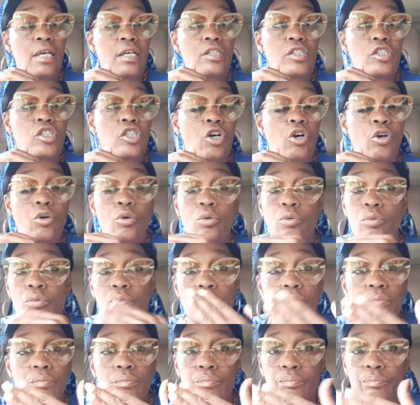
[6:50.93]

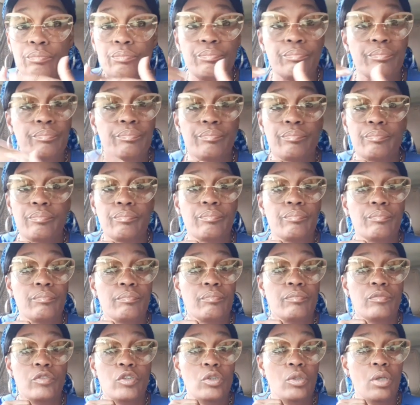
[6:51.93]
So,
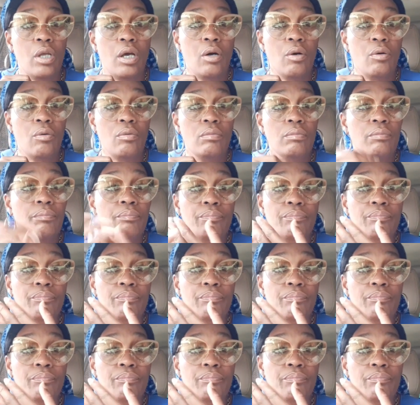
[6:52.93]
you know,